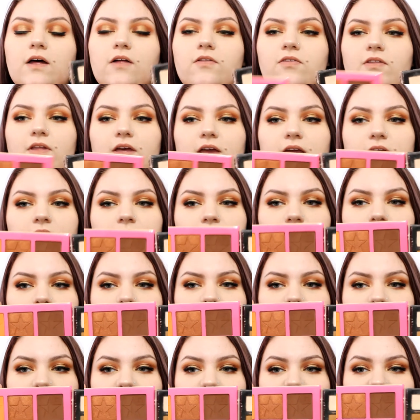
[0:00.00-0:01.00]
and like
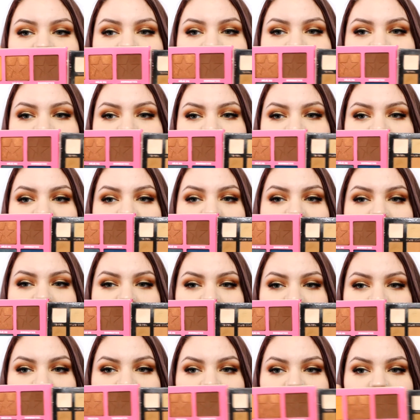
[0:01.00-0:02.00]
they're
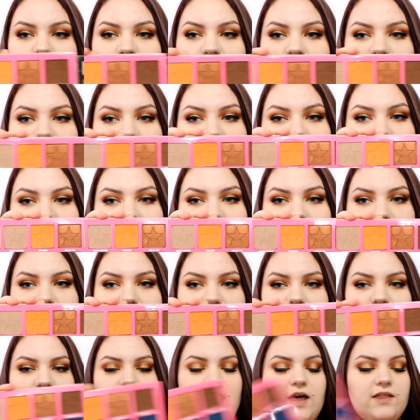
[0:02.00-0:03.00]
tiny compared to this.
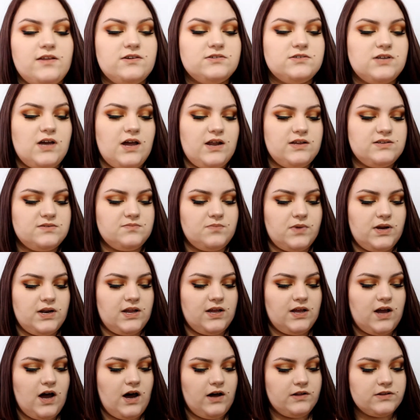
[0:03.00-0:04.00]
Yeah, there's not as many
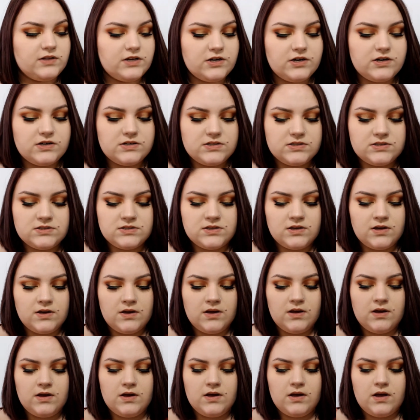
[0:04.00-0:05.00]
colors.
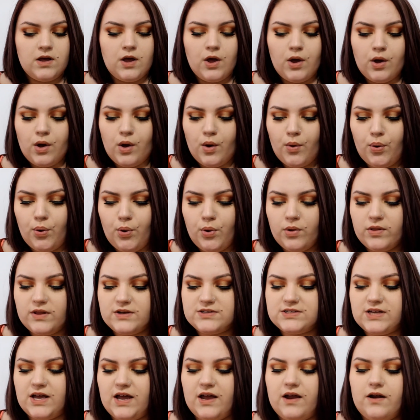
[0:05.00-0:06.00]

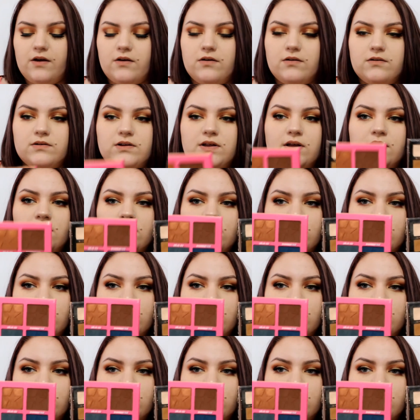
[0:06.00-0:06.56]
There's a hair on it.